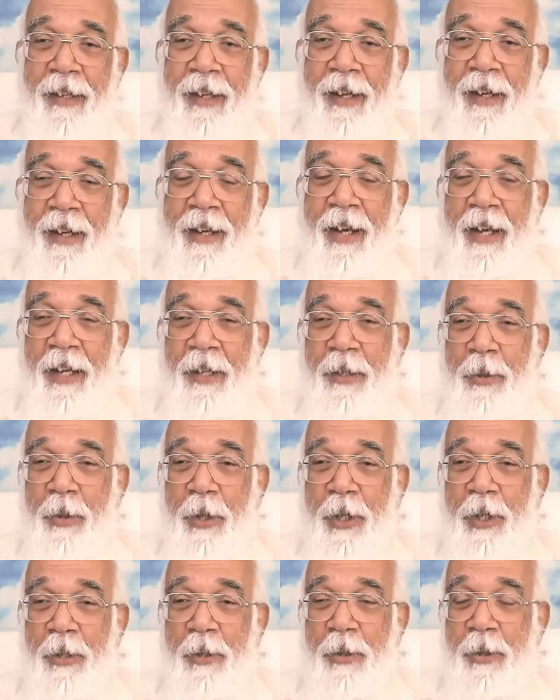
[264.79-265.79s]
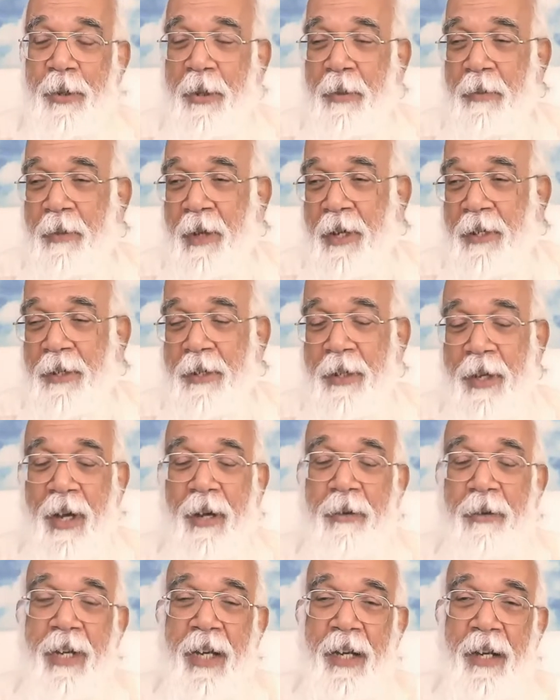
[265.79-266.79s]
again going to the master,
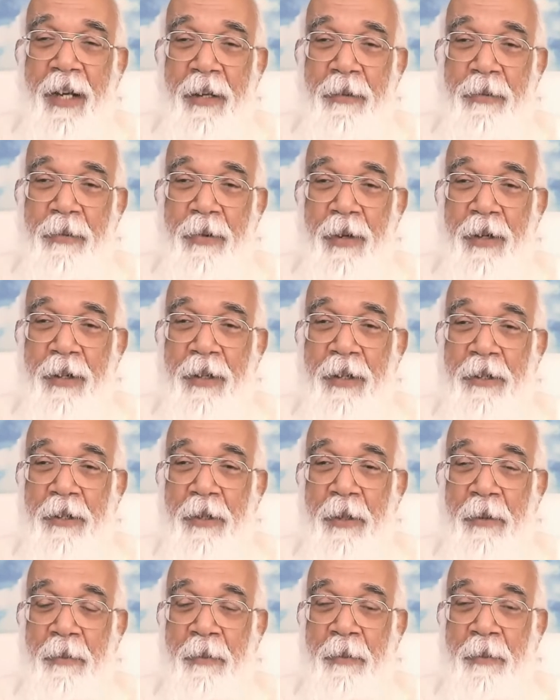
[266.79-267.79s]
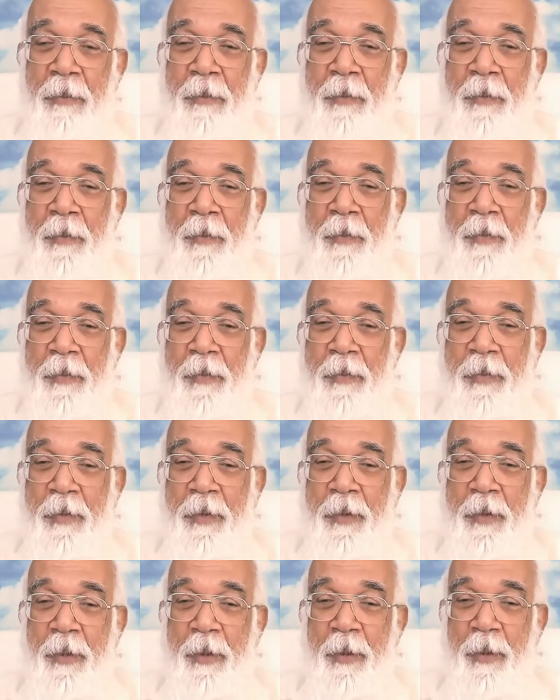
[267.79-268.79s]
how can I forget him?
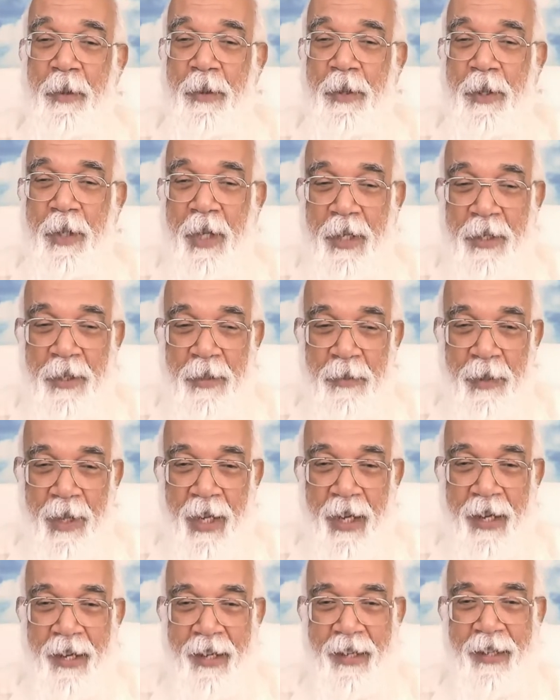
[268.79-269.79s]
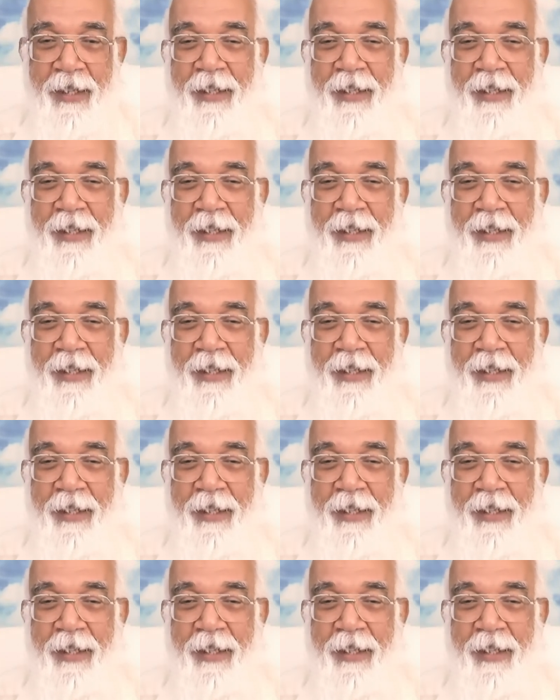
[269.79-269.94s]
Which changed my